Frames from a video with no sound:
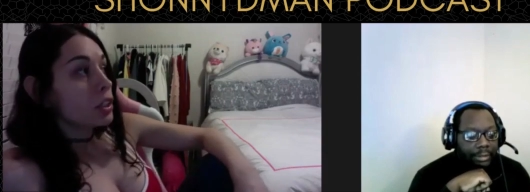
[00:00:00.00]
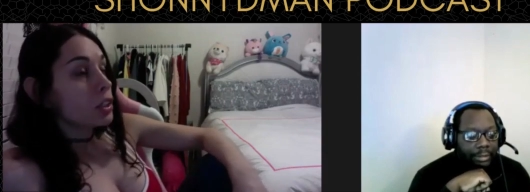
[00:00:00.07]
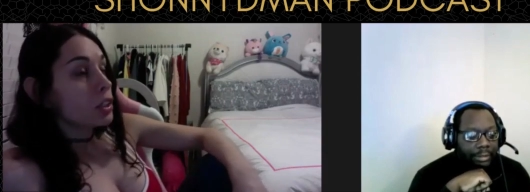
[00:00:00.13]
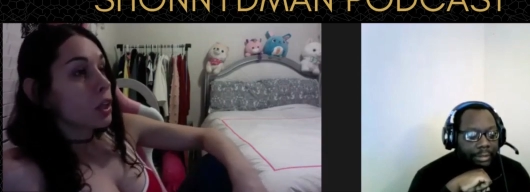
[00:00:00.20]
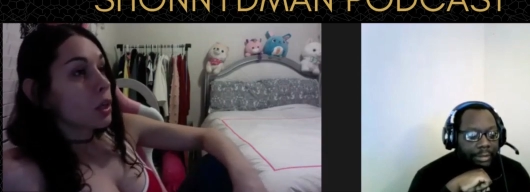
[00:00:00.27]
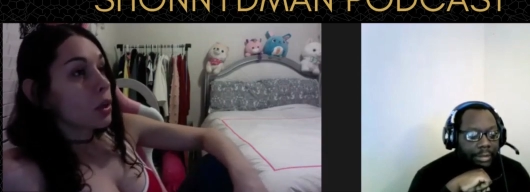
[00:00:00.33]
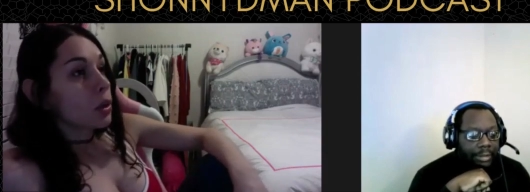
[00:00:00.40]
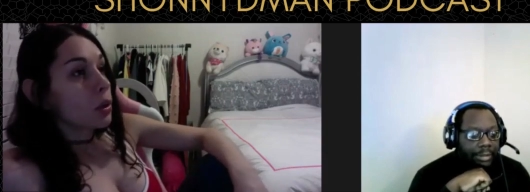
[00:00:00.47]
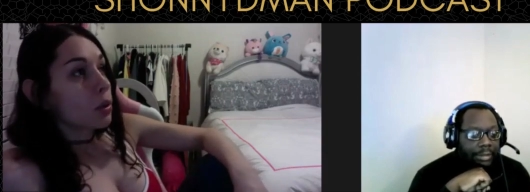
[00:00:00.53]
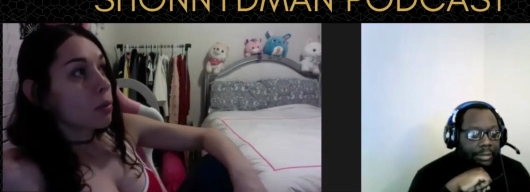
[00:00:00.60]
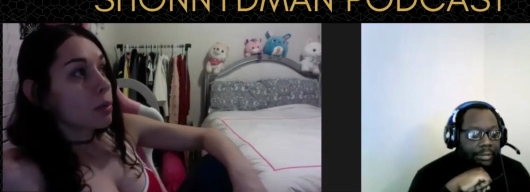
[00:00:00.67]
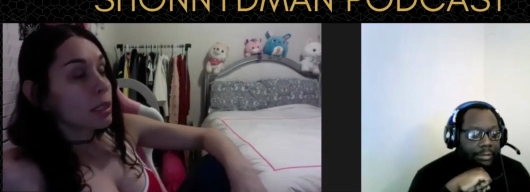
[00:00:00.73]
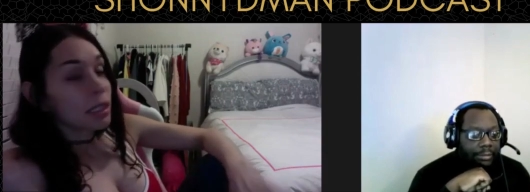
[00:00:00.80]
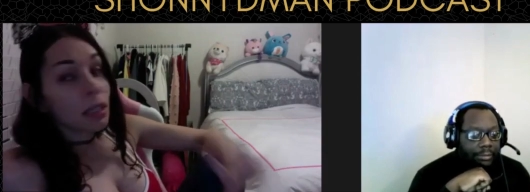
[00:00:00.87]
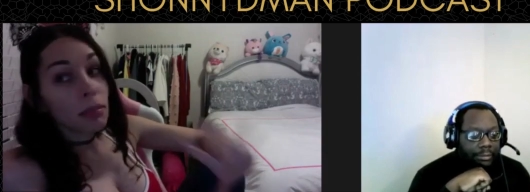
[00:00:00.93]
Speaker 1: So,
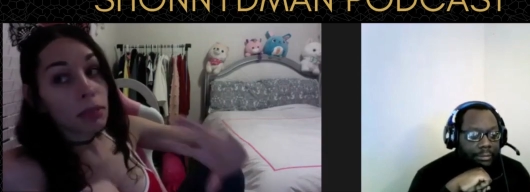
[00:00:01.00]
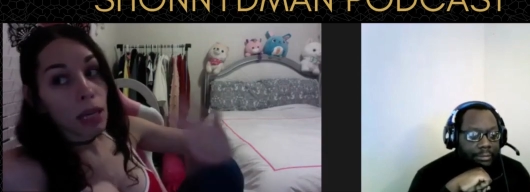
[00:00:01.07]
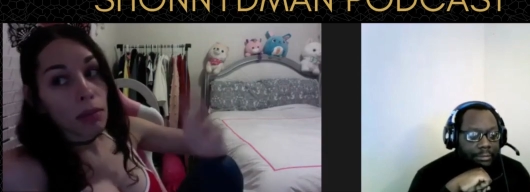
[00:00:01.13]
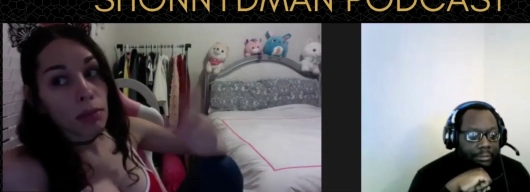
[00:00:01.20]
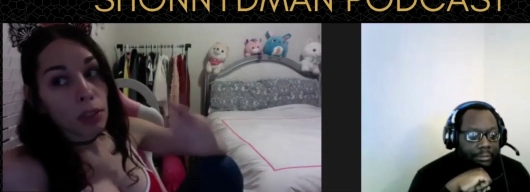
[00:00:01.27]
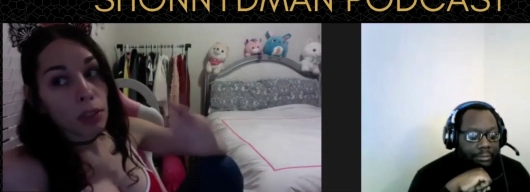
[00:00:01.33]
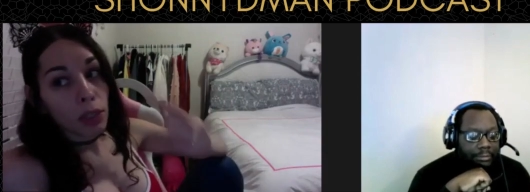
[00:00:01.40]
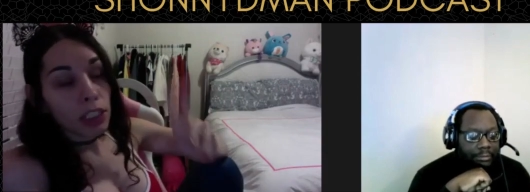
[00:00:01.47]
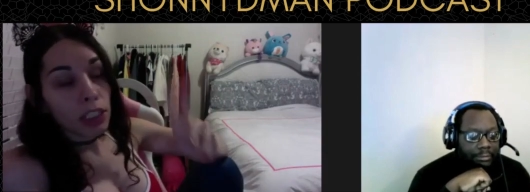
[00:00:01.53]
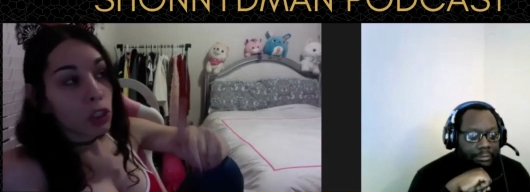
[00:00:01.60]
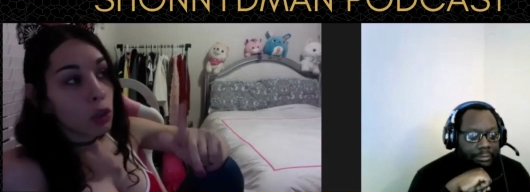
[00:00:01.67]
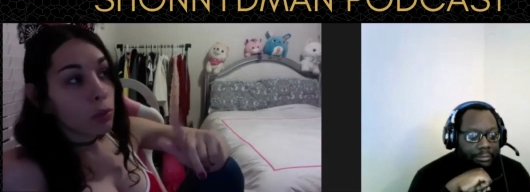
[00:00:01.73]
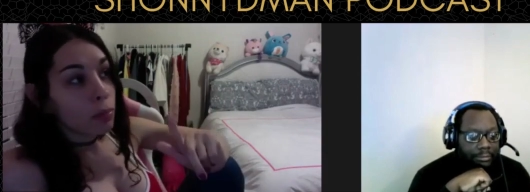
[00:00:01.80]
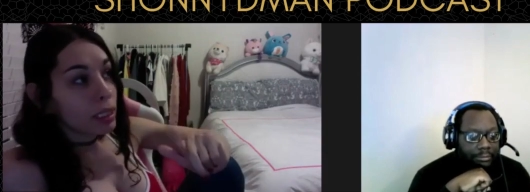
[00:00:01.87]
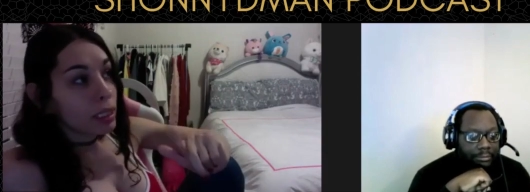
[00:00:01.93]
but sometimes you get
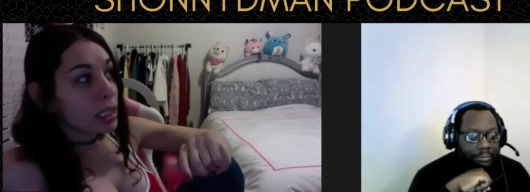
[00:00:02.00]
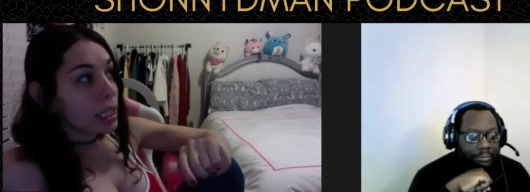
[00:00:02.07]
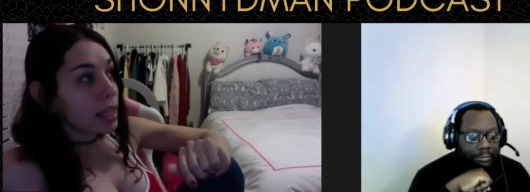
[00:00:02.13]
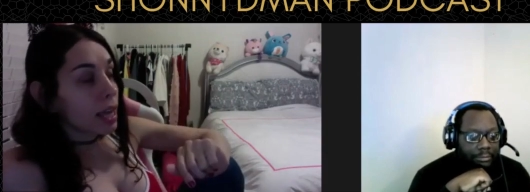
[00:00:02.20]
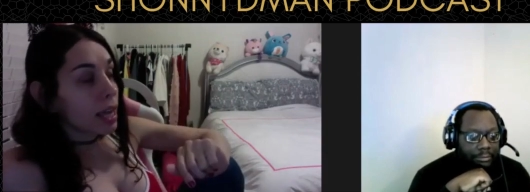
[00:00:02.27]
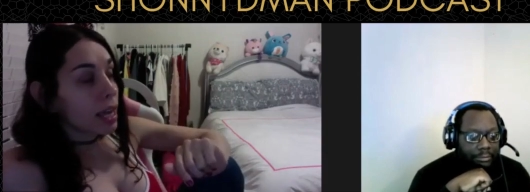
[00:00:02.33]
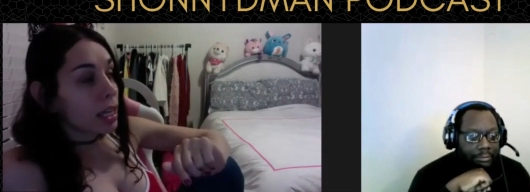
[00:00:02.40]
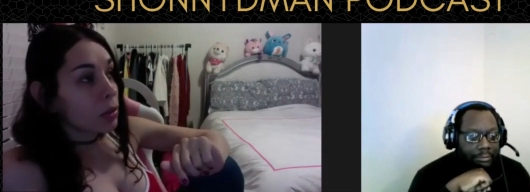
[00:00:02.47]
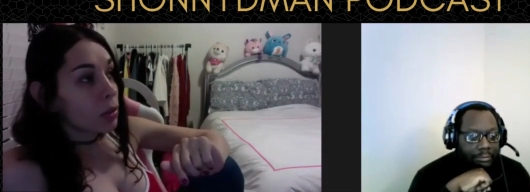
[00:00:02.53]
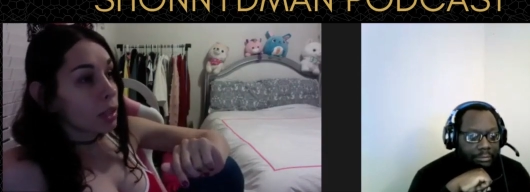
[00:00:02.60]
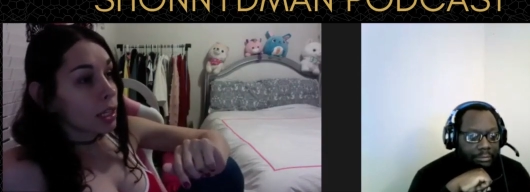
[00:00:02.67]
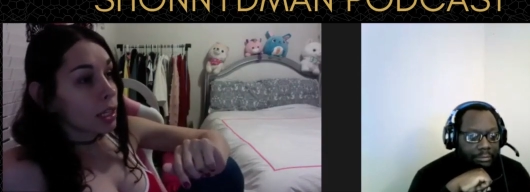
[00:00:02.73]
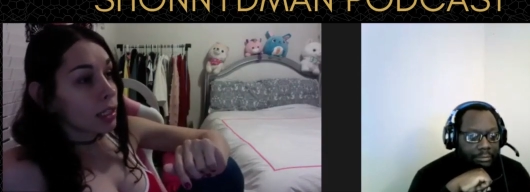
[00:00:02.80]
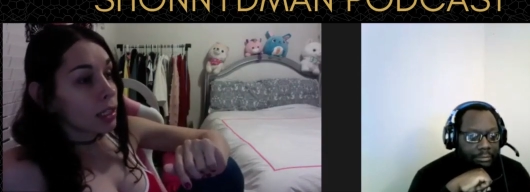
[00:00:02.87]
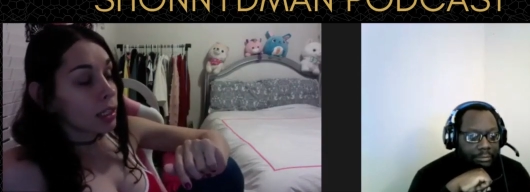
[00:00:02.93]
so busy that you
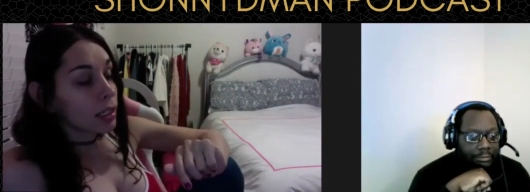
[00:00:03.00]
like,